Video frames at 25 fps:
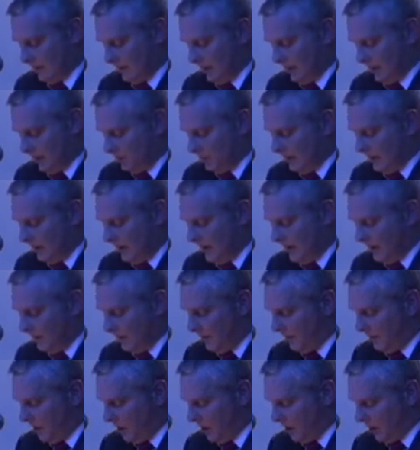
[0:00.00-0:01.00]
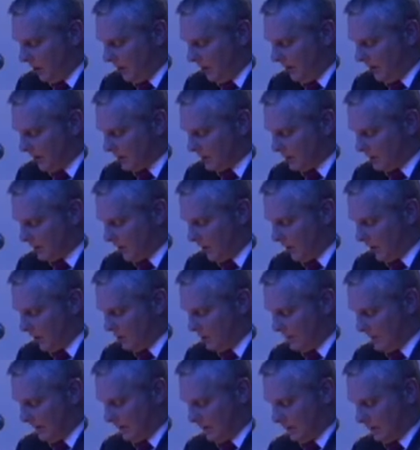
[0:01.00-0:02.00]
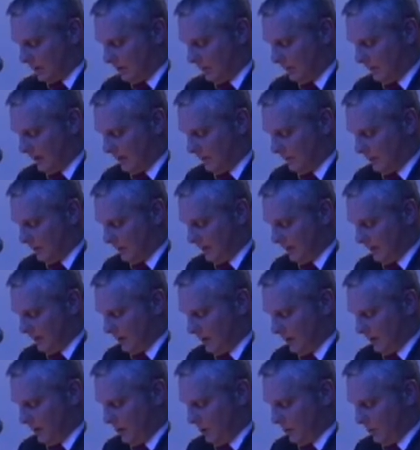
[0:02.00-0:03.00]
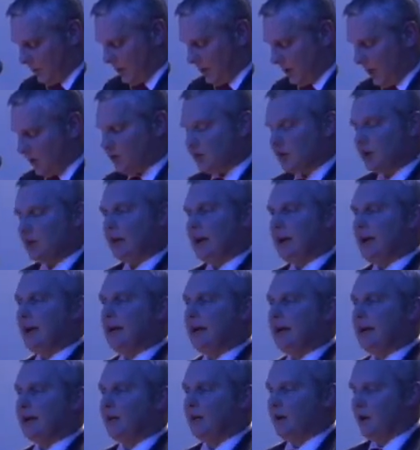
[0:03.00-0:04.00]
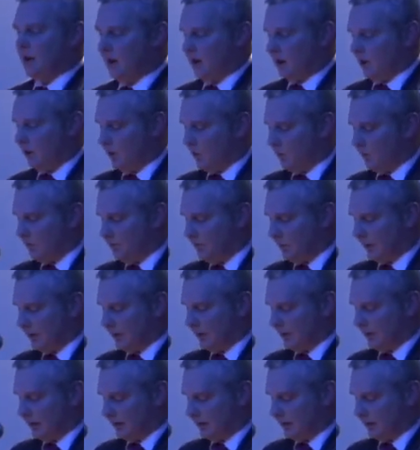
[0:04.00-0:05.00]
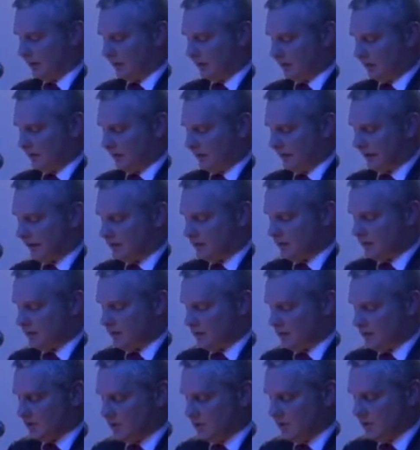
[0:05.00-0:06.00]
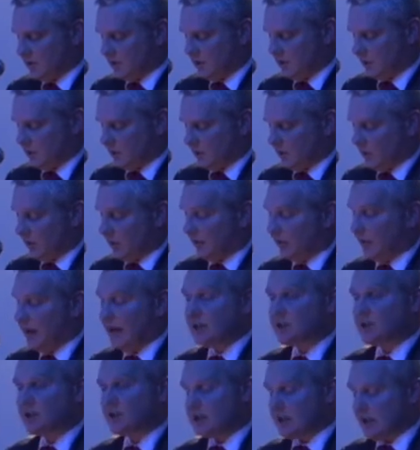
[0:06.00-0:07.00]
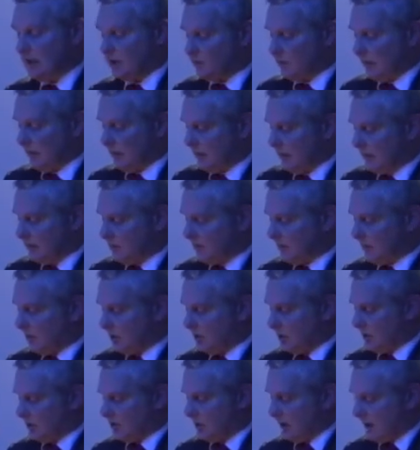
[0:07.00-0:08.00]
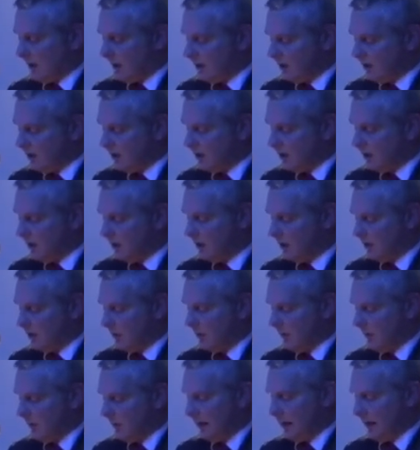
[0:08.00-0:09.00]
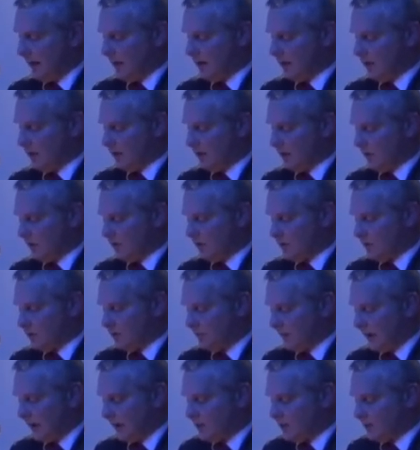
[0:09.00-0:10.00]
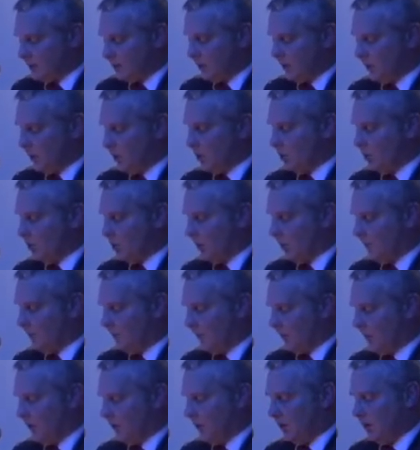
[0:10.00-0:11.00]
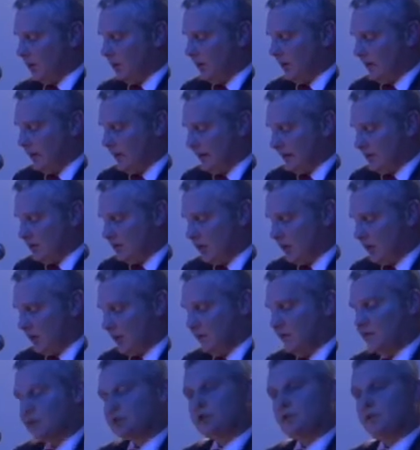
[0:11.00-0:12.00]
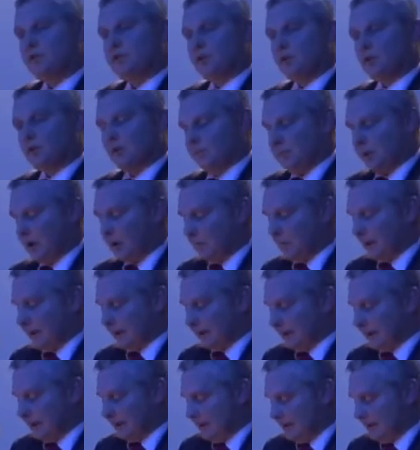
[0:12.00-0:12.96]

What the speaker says: And we have a model as to how we can commemorate without denying our own political convictions. When Her Majesty Queen Elizabeth II paid her respects to those who had fallen in service of the Republic,